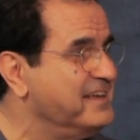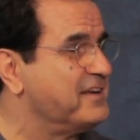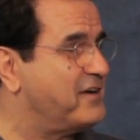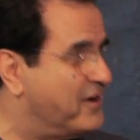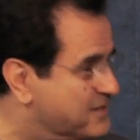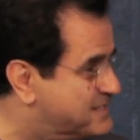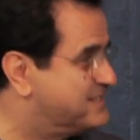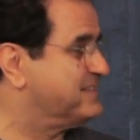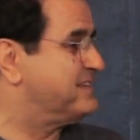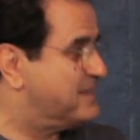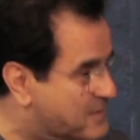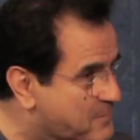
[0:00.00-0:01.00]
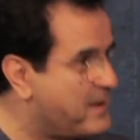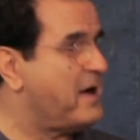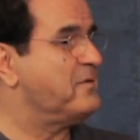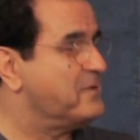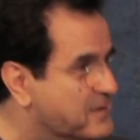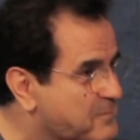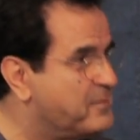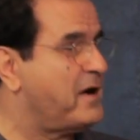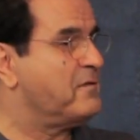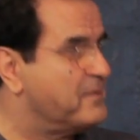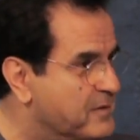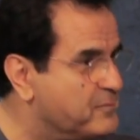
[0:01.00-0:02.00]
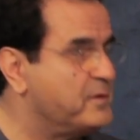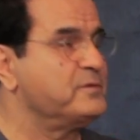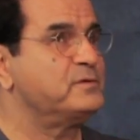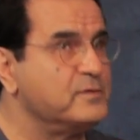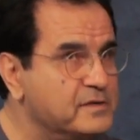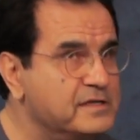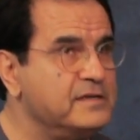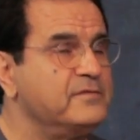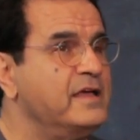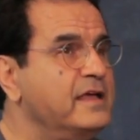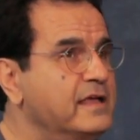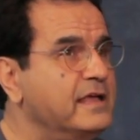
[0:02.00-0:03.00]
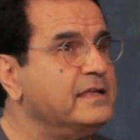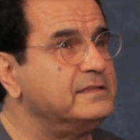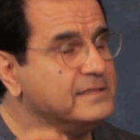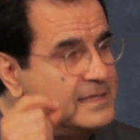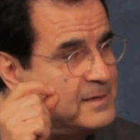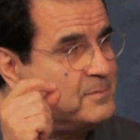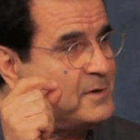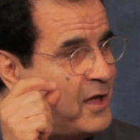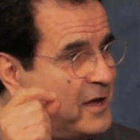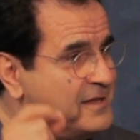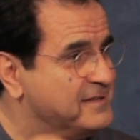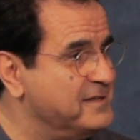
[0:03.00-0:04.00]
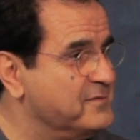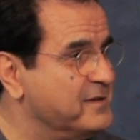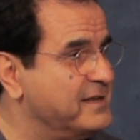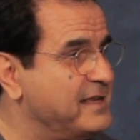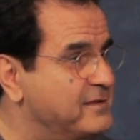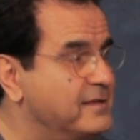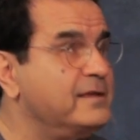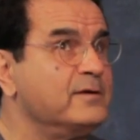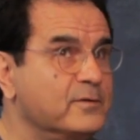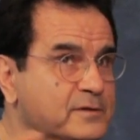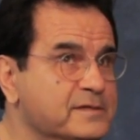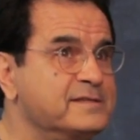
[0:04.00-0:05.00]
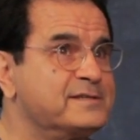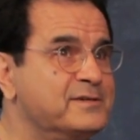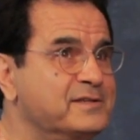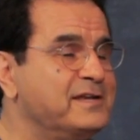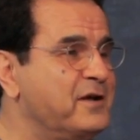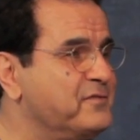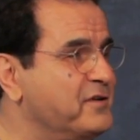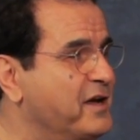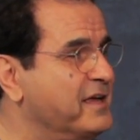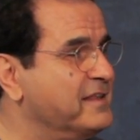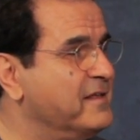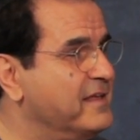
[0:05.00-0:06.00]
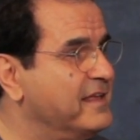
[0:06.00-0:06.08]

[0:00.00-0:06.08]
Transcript: constantly the power and power and power to give a dim light even, and thinking, oh, this is good enough light.